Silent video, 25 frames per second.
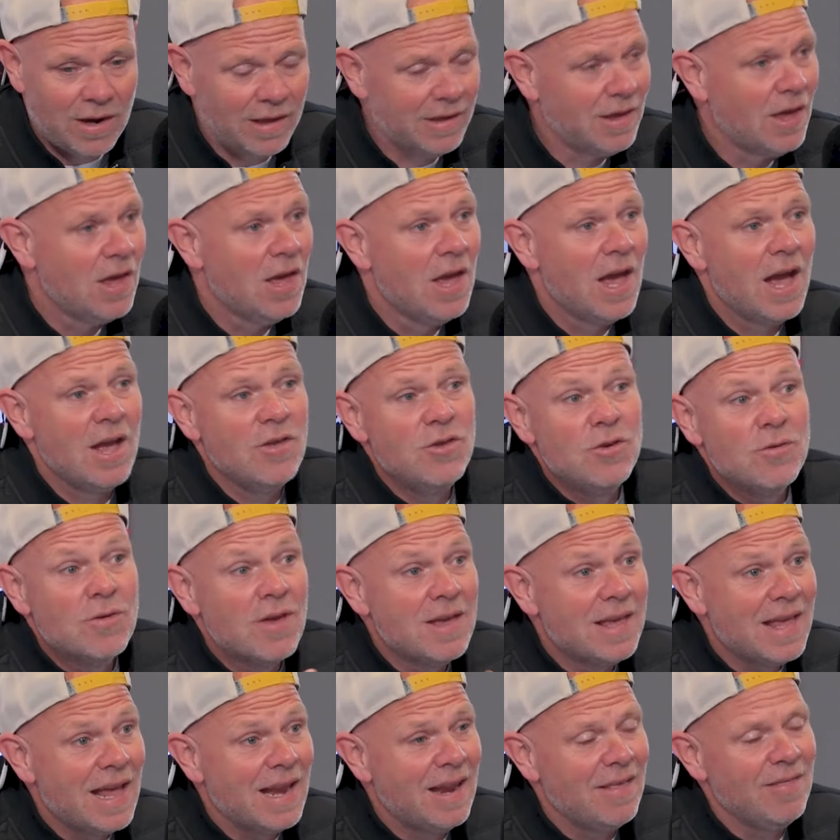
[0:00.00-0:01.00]
Like, and you
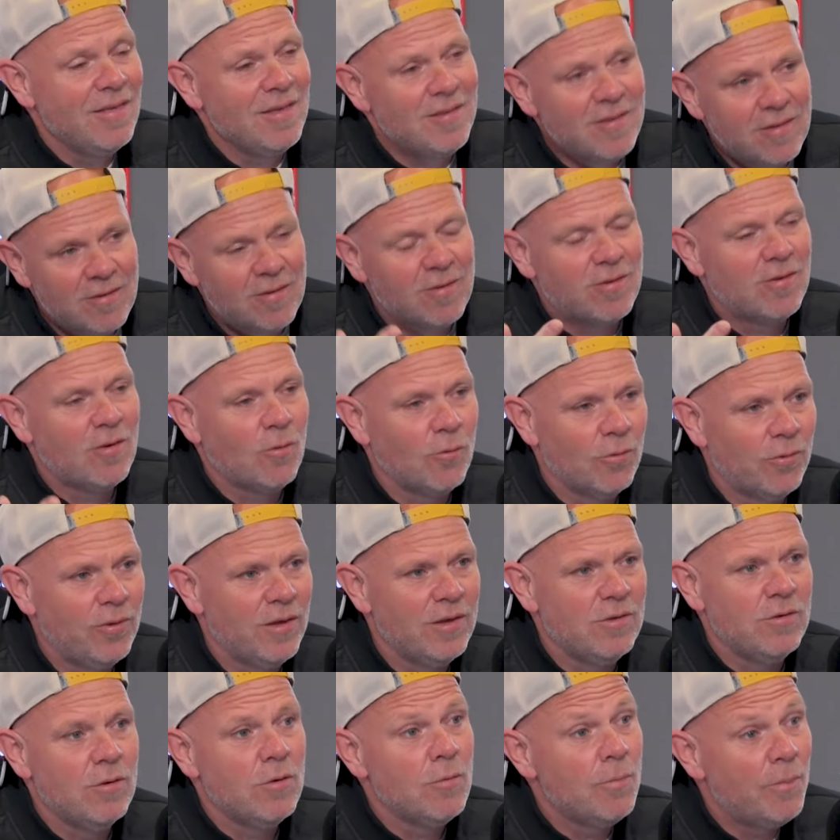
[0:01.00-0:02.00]
can get it. This is the sort of
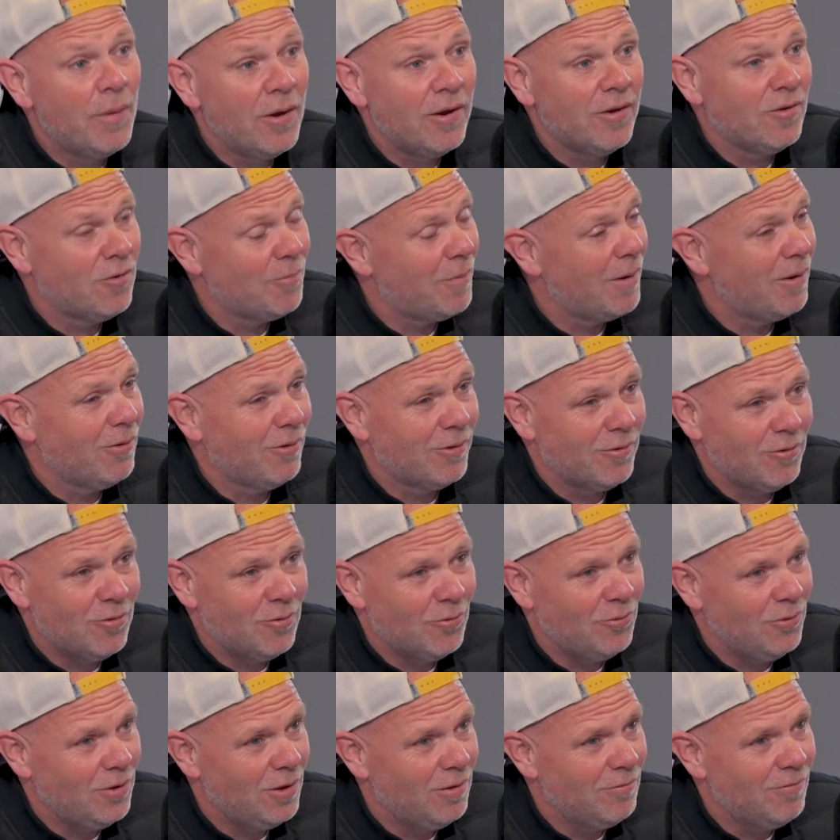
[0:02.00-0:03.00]
thing, you'll buy
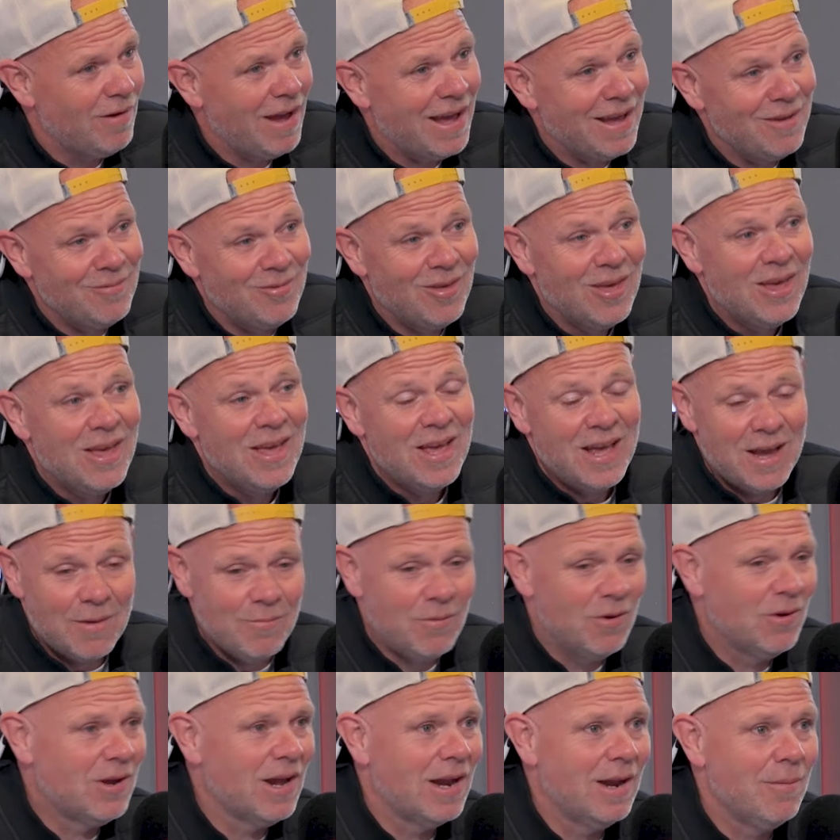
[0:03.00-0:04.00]
asparagus all year round
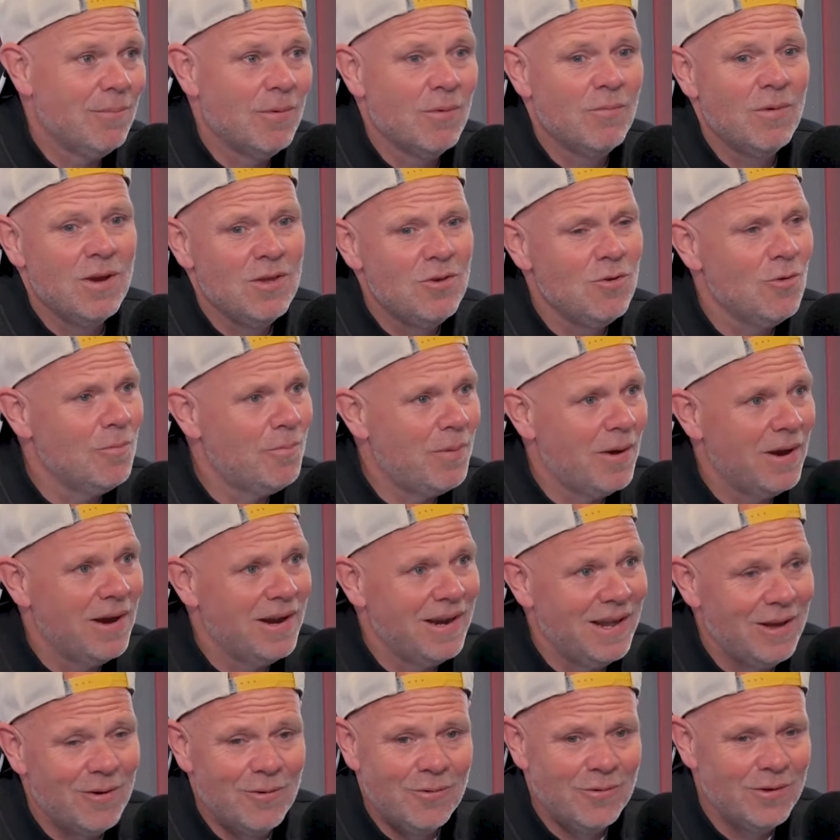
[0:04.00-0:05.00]
and we'll get it. But when you're
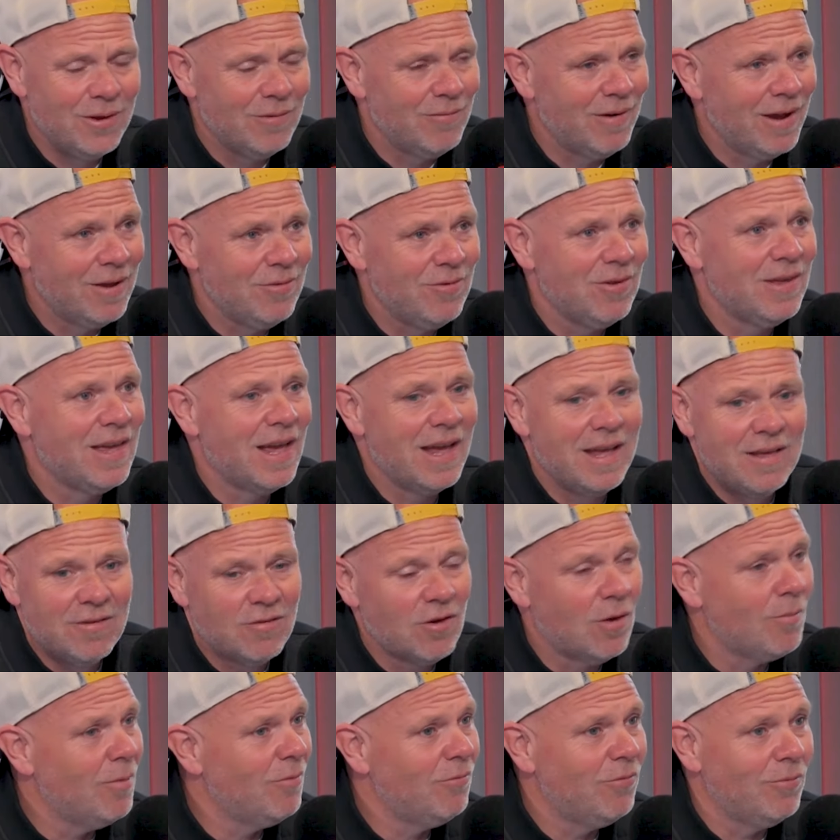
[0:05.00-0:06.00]
buying it all year round, you get
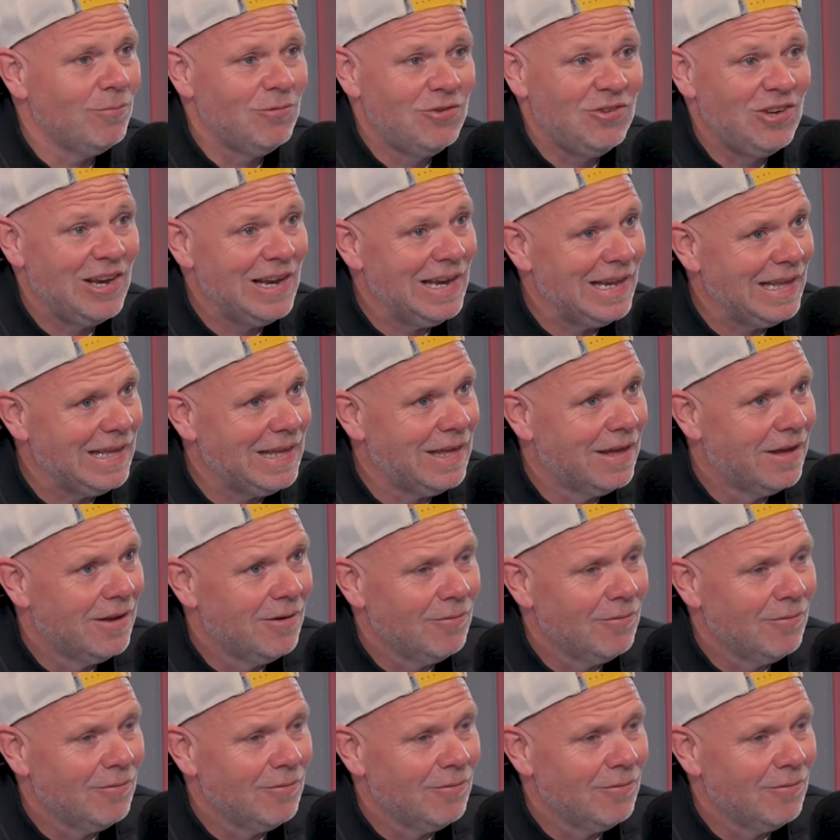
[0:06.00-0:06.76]
it's coming from Chile.